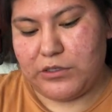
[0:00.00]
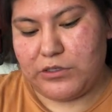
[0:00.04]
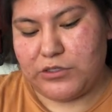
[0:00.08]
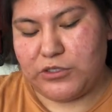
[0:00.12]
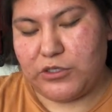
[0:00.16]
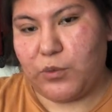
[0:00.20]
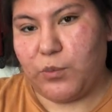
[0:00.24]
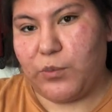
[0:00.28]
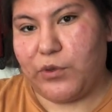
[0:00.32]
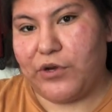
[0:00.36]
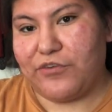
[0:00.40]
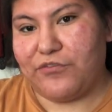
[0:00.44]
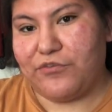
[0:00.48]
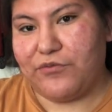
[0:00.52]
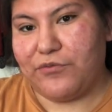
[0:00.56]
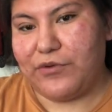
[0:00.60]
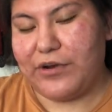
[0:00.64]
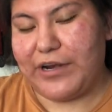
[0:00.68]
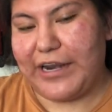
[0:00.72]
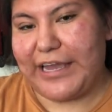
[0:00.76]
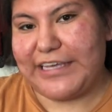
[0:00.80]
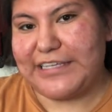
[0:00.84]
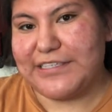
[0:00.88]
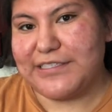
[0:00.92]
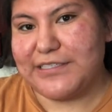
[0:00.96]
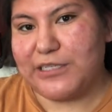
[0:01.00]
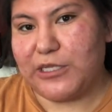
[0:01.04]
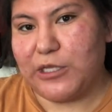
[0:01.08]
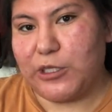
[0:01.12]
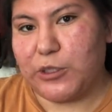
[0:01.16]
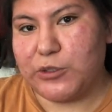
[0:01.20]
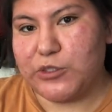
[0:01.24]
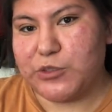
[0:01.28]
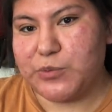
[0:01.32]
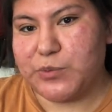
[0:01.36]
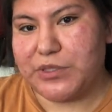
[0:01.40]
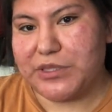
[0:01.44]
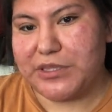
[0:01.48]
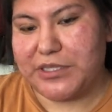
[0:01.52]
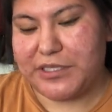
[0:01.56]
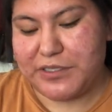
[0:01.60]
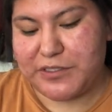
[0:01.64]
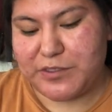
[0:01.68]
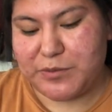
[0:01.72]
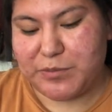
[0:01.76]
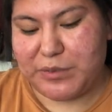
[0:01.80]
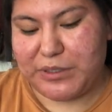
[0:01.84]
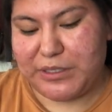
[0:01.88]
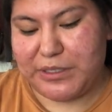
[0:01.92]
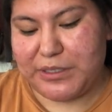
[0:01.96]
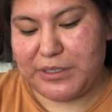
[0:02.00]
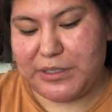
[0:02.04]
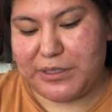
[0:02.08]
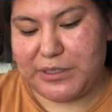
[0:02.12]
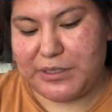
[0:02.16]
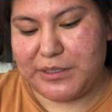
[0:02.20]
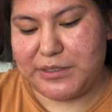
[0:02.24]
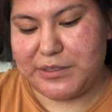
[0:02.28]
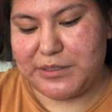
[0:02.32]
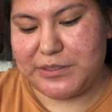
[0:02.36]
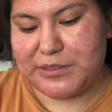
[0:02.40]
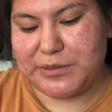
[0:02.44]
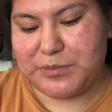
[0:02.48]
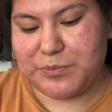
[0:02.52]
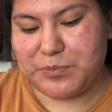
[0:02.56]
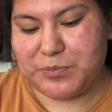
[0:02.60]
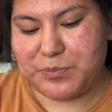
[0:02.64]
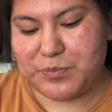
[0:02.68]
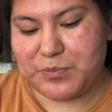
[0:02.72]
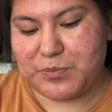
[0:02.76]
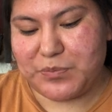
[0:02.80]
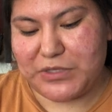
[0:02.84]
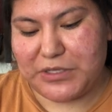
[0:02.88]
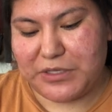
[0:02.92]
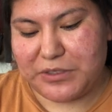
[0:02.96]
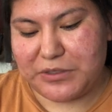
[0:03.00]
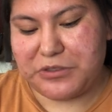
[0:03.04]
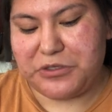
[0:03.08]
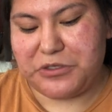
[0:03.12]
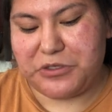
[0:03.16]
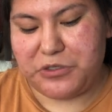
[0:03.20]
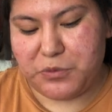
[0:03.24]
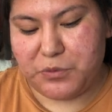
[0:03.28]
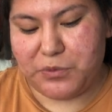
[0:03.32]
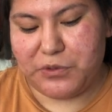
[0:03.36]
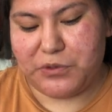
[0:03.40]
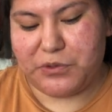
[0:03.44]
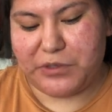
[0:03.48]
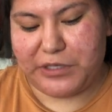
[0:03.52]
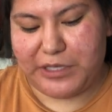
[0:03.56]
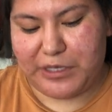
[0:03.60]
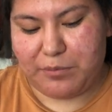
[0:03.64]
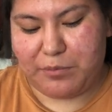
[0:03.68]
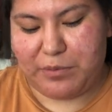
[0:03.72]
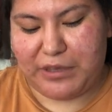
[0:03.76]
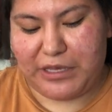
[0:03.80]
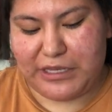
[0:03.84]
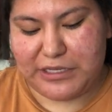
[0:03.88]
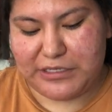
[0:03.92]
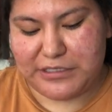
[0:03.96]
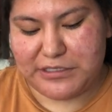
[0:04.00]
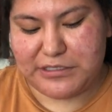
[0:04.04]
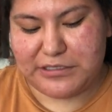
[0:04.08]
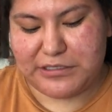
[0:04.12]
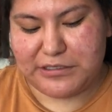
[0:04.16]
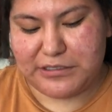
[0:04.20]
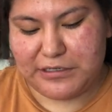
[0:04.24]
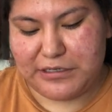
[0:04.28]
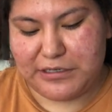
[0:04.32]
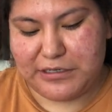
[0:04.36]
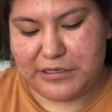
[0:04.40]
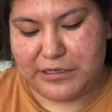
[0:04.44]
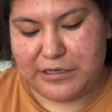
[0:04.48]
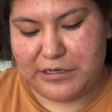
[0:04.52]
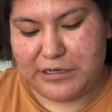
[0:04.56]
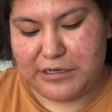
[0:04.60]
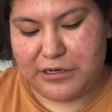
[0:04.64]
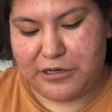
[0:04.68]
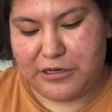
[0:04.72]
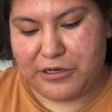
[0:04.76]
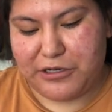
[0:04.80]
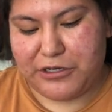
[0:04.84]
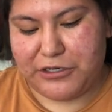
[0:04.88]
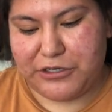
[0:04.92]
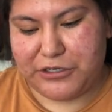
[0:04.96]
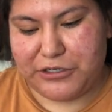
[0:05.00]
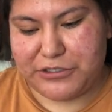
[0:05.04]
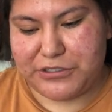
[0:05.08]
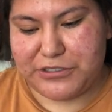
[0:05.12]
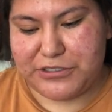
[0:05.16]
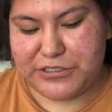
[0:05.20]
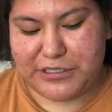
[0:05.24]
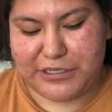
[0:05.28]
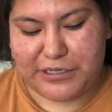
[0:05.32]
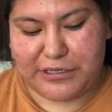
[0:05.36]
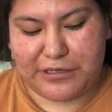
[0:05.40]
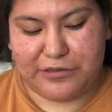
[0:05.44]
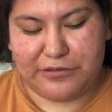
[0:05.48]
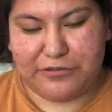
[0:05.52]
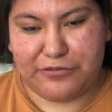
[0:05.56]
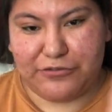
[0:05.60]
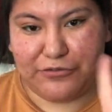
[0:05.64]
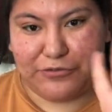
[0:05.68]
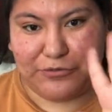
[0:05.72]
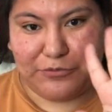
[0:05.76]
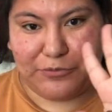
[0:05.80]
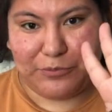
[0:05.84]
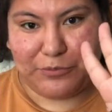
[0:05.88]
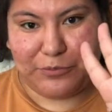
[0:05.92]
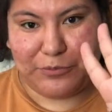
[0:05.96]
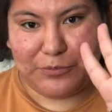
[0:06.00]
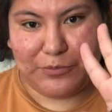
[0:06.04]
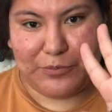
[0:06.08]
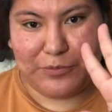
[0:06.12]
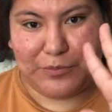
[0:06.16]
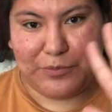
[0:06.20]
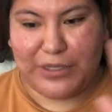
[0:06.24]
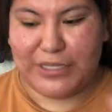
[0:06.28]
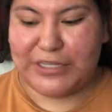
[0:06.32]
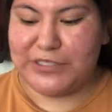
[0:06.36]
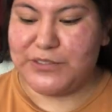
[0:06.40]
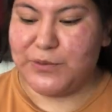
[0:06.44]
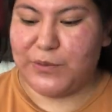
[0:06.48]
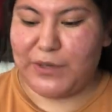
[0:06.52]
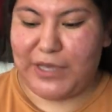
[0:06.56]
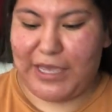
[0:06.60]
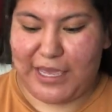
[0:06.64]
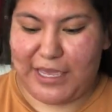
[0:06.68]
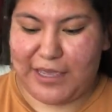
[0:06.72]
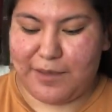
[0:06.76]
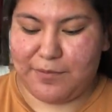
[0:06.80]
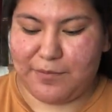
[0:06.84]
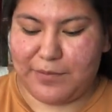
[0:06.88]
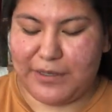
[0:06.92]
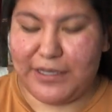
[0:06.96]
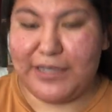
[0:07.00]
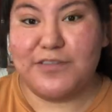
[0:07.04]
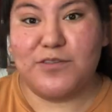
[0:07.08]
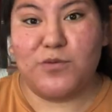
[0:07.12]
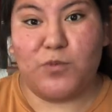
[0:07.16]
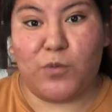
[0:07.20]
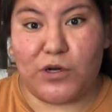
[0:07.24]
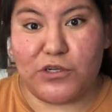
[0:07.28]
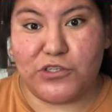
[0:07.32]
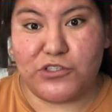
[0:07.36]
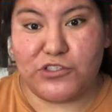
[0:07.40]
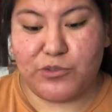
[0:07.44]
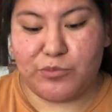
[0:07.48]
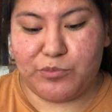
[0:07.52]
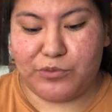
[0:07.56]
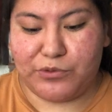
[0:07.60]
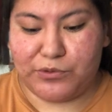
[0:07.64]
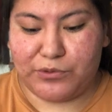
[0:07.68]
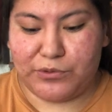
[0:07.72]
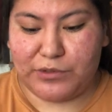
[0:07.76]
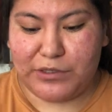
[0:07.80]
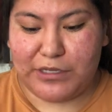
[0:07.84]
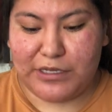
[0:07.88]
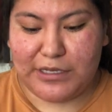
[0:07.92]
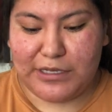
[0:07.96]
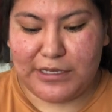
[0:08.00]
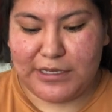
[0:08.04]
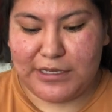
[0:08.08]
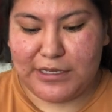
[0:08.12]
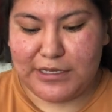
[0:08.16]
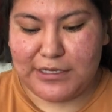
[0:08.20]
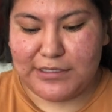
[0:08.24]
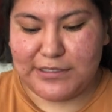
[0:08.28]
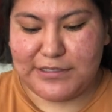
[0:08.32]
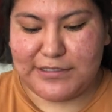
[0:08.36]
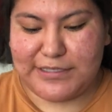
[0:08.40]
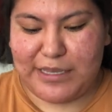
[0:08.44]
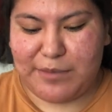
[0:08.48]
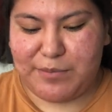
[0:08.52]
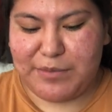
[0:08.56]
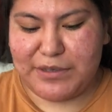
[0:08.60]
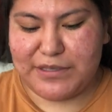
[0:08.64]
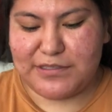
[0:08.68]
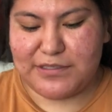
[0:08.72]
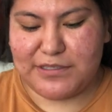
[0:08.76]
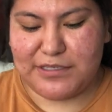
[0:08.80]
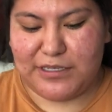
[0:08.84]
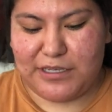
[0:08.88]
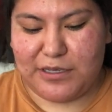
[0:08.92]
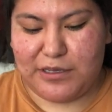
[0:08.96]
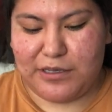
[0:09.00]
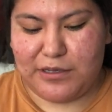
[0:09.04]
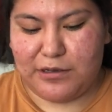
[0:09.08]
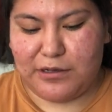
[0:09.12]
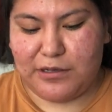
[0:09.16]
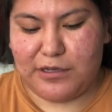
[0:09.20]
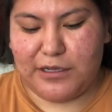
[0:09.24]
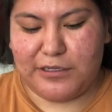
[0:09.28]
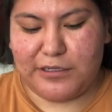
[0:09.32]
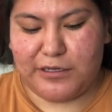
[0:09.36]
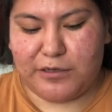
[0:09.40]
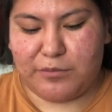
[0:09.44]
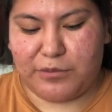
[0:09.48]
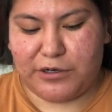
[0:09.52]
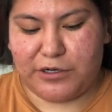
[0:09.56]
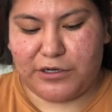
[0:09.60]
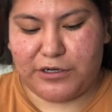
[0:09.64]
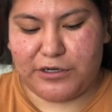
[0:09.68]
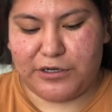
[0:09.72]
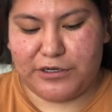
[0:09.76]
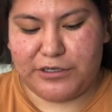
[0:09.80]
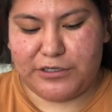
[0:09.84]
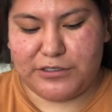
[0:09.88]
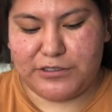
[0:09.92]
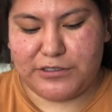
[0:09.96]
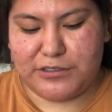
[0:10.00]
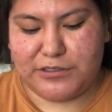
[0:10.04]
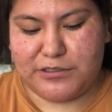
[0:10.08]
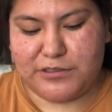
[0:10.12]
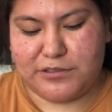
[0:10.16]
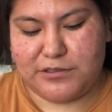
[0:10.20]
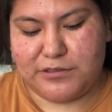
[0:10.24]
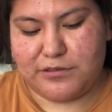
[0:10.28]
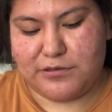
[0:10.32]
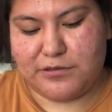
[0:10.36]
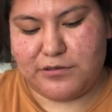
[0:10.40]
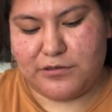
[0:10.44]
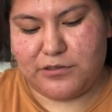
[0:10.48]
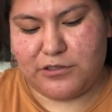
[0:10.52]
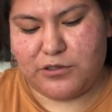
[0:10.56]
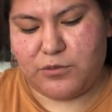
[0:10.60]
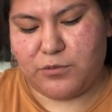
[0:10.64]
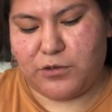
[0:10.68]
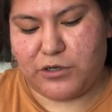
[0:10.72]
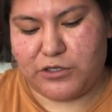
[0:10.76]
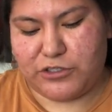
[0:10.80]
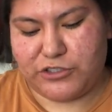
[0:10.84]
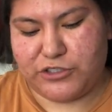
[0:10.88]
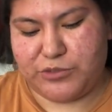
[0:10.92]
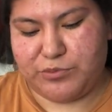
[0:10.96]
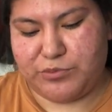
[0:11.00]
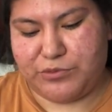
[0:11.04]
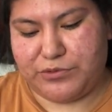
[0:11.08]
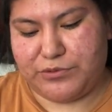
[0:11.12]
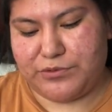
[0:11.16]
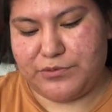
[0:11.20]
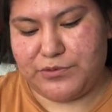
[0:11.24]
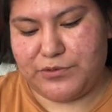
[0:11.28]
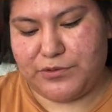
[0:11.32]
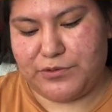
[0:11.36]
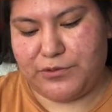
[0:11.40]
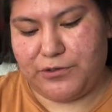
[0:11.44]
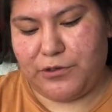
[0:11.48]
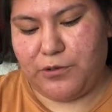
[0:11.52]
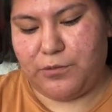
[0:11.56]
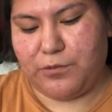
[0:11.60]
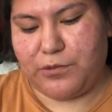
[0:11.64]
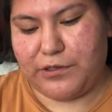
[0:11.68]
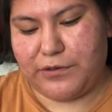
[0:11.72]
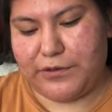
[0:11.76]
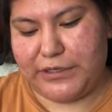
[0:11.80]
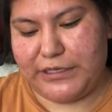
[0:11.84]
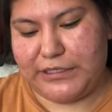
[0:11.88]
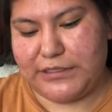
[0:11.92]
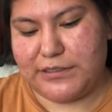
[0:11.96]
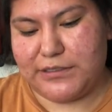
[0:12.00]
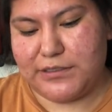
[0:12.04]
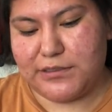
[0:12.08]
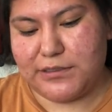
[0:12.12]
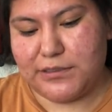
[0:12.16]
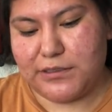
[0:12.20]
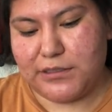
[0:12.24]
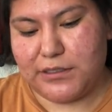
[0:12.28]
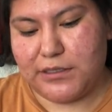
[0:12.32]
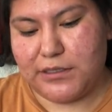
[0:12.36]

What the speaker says: don't wear nice clothes with this because you will get paint on yourself. It's okay, it's washable. Same as the color markers, they're washable, so no worries.